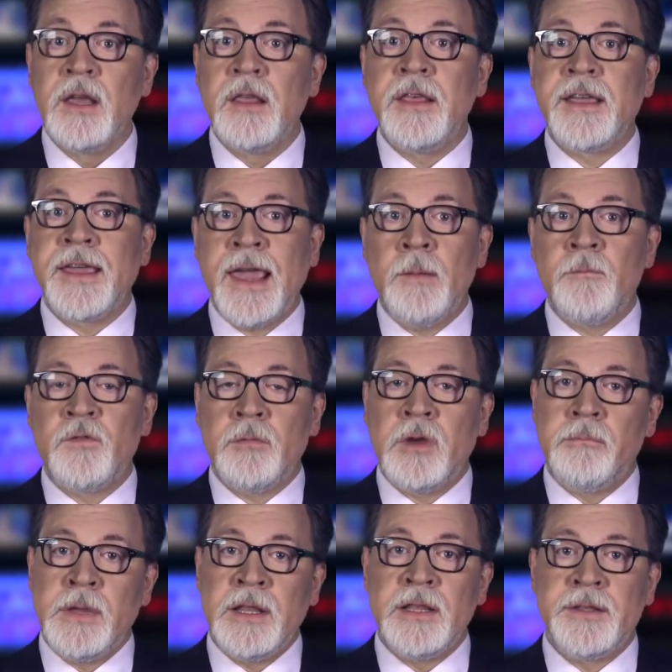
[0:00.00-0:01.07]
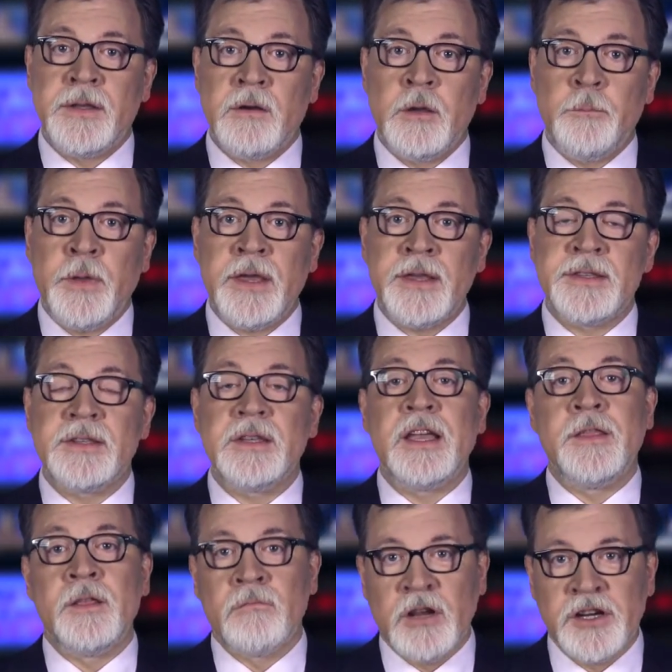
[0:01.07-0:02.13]
that came from a military base
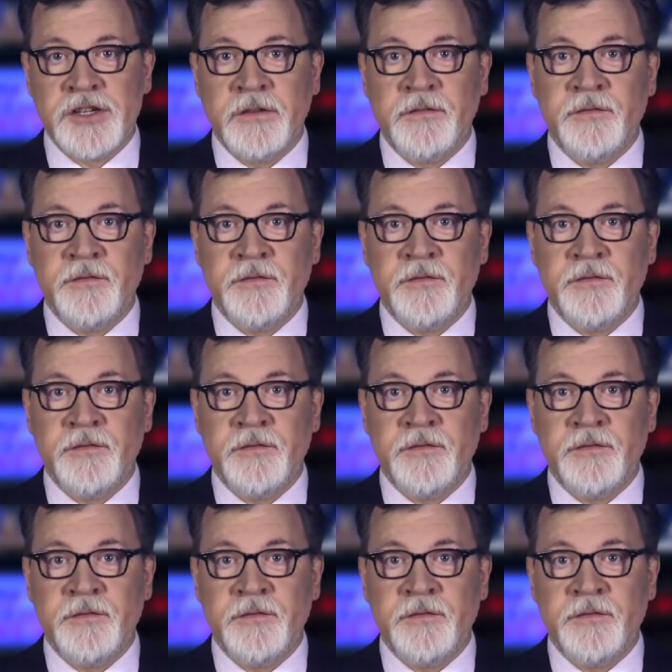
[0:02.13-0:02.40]
in the Russian